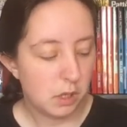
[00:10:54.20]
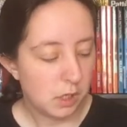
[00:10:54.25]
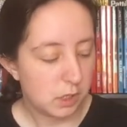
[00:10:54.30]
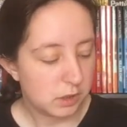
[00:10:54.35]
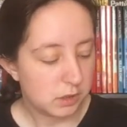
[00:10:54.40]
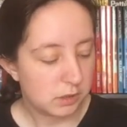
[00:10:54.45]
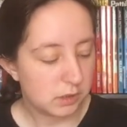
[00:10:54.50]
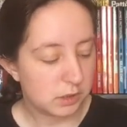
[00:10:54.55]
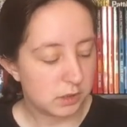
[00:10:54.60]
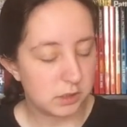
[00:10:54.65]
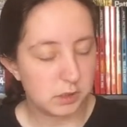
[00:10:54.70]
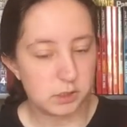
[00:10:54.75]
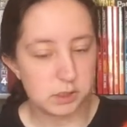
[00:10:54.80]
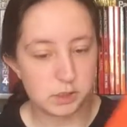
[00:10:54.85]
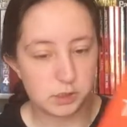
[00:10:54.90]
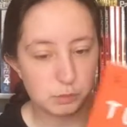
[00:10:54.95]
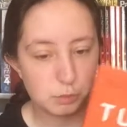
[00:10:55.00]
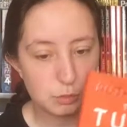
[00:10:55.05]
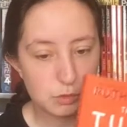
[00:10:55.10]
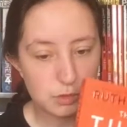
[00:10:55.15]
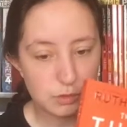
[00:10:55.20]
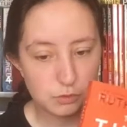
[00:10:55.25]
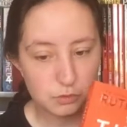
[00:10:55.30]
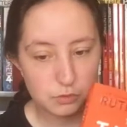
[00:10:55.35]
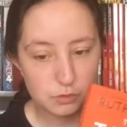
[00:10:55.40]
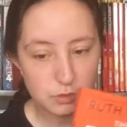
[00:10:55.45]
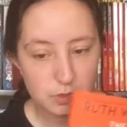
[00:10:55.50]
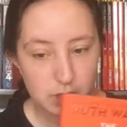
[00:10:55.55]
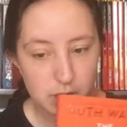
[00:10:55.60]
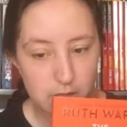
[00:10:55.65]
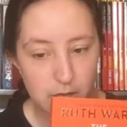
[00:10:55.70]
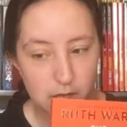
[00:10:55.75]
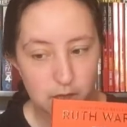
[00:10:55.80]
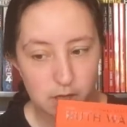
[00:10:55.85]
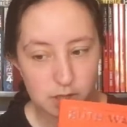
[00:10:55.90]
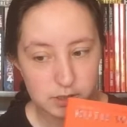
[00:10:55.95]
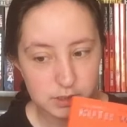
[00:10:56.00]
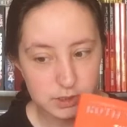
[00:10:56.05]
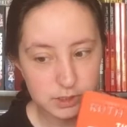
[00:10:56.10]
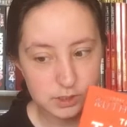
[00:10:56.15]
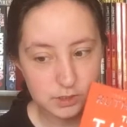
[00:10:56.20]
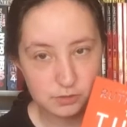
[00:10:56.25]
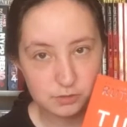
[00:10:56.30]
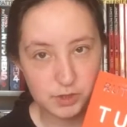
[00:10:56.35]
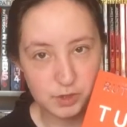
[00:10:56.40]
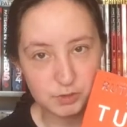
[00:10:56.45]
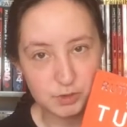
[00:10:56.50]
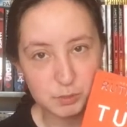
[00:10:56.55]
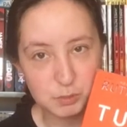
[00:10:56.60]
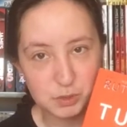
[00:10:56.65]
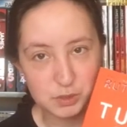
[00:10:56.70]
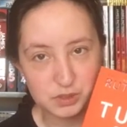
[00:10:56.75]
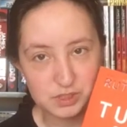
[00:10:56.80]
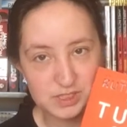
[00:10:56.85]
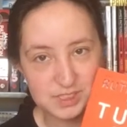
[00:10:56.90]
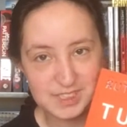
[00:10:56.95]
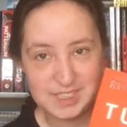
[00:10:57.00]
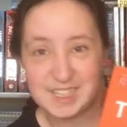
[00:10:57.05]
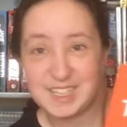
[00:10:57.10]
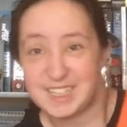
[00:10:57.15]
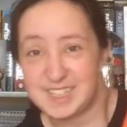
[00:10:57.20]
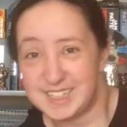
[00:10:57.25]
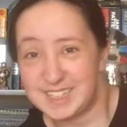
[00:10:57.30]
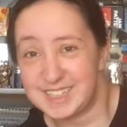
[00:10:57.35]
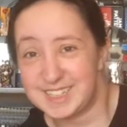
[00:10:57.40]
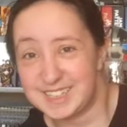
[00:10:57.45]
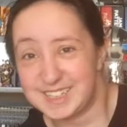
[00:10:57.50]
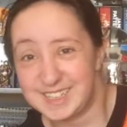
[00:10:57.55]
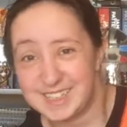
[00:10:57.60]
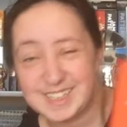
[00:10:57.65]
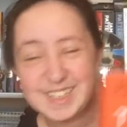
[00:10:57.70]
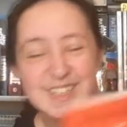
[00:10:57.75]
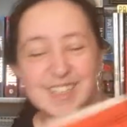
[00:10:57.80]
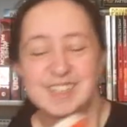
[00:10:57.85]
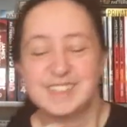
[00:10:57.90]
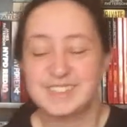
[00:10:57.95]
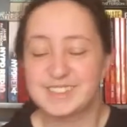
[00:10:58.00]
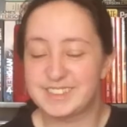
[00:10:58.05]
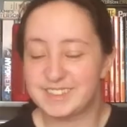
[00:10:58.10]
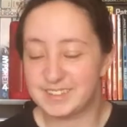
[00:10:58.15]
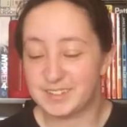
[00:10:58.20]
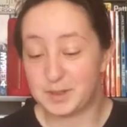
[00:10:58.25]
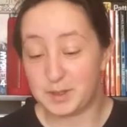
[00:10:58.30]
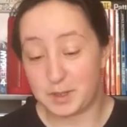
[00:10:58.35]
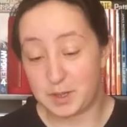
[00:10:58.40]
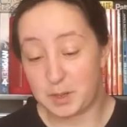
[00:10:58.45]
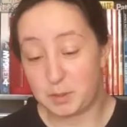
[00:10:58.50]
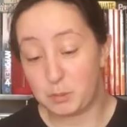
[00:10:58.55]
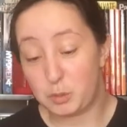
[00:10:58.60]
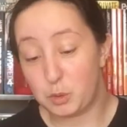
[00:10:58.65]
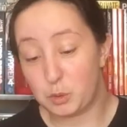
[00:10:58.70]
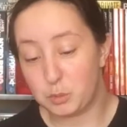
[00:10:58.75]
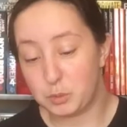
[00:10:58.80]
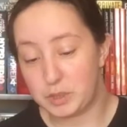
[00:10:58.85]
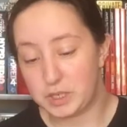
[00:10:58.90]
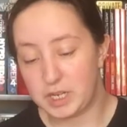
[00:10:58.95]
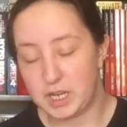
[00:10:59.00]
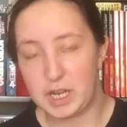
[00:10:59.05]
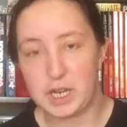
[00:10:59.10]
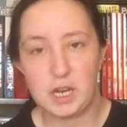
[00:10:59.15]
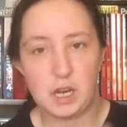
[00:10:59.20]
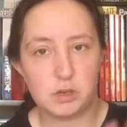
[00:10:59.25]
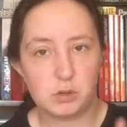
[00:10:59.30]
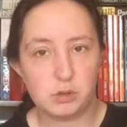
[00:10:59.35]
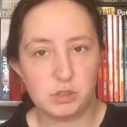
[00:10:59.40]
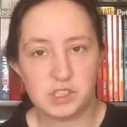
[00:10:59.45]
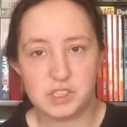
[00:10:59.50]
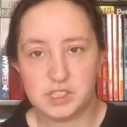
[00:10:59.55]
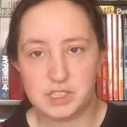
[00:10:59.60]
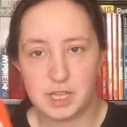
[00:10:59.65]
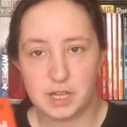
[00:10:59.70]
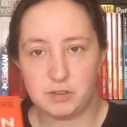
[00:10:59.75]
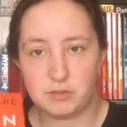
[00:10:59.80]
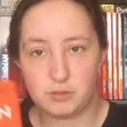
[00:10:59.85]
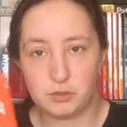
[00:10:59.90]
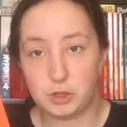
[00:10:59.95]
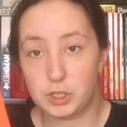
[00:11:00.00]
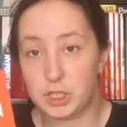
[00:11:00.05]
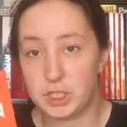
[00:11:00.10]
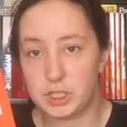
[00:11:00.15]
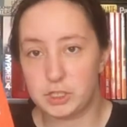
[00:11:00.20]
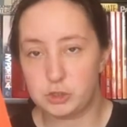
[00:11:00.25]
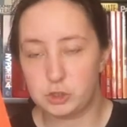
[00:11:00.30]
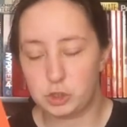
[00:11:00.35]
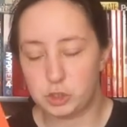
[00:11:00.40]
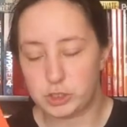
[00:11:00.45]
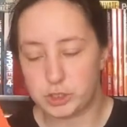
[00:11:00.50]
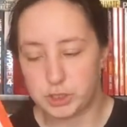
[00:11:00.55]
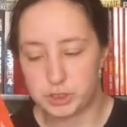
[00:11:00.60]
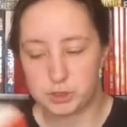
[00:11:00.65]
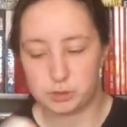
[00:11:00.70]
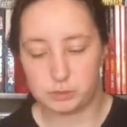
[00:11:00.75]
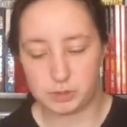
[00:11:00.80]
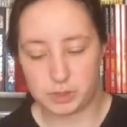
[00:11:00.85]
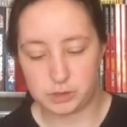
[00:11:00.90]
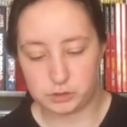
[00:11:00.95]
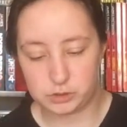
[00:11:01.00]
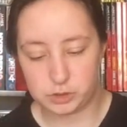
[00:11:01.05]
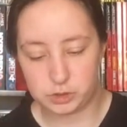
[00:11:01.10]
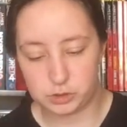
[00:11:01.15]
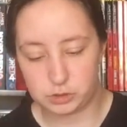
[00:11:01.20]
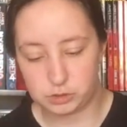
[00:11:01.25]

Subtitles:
Since it's one of Lala's favourite books. So I'm hoping, and I know that Steph really enjoyed it as well, so